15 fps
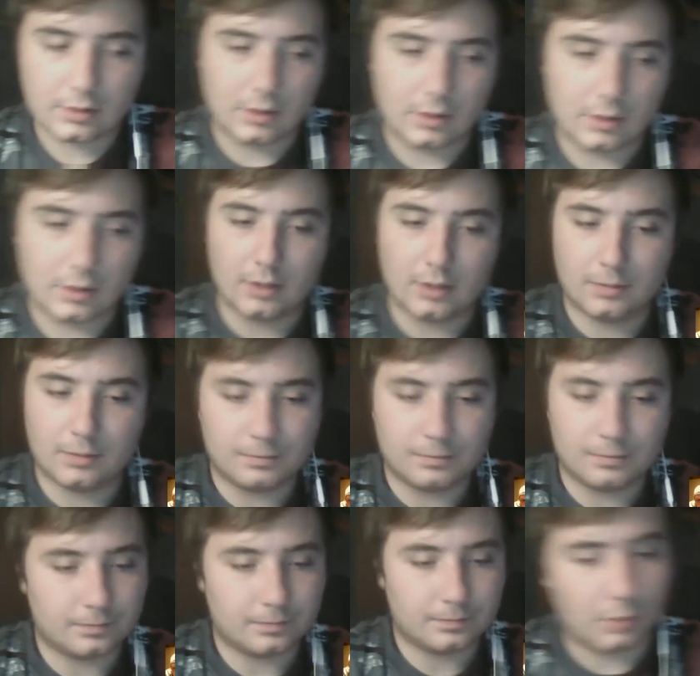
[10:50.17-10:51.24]

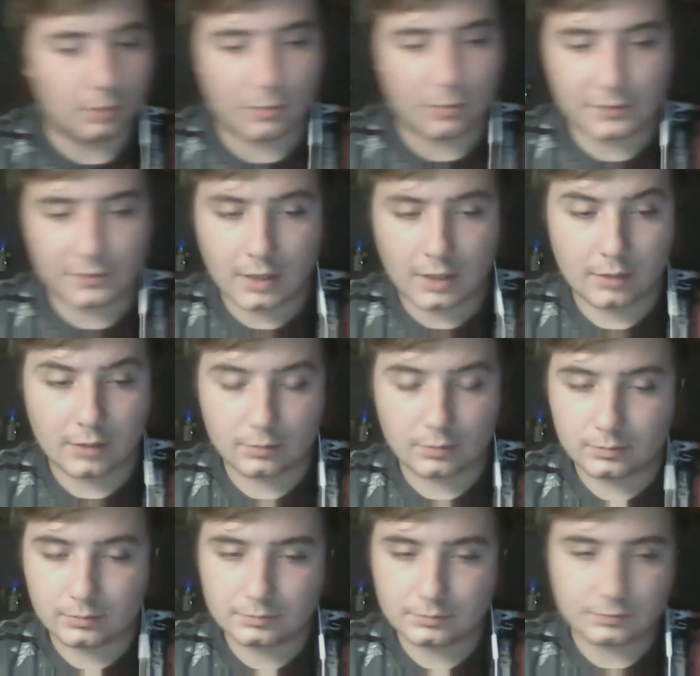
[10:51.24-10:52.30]
But we've got,
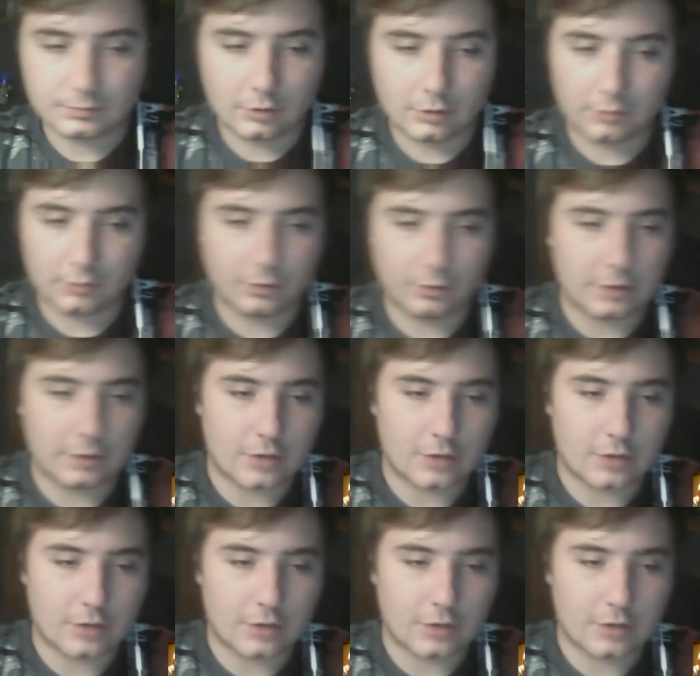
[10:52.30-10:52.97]
Fred